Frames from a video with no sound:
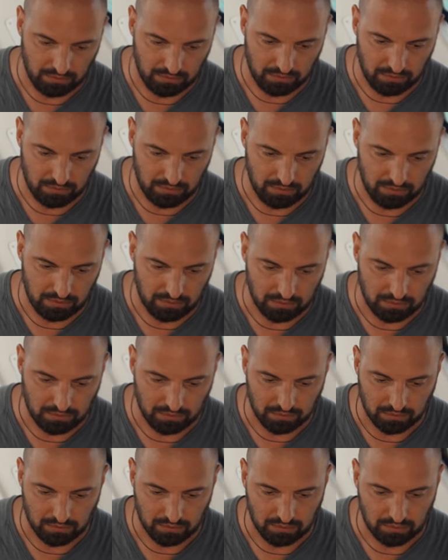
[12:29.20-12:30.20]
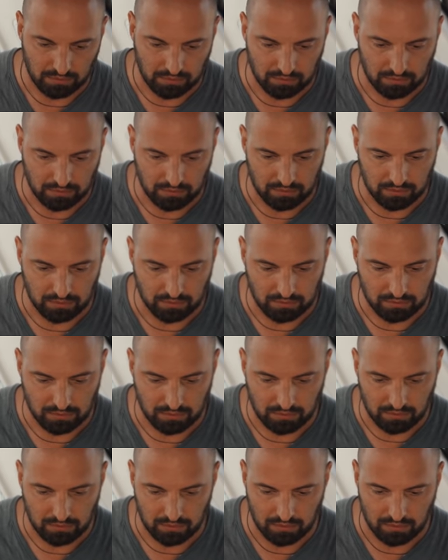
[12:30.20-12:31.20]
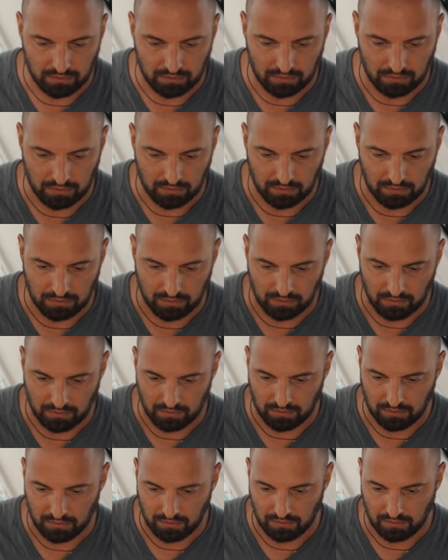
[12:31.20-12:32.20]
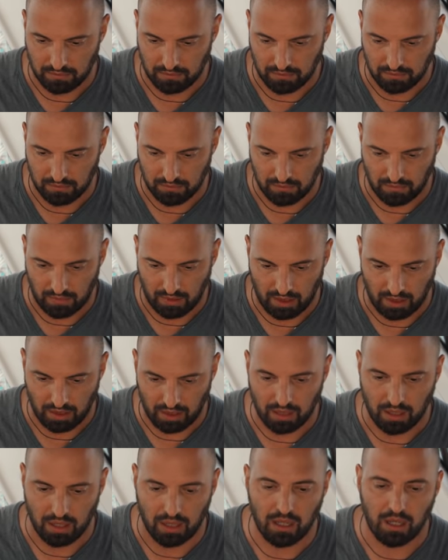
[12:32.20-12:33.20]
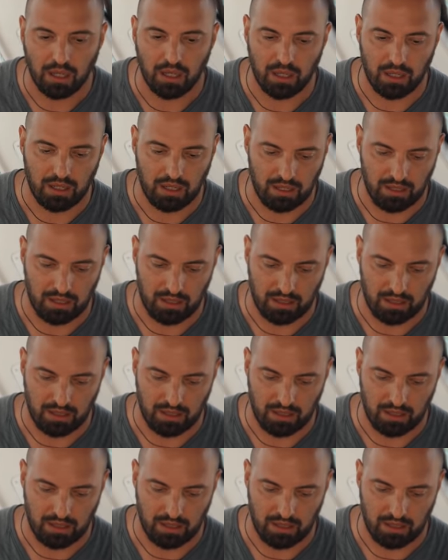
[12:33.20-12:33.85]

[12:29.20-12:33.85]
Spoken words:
(not speaking)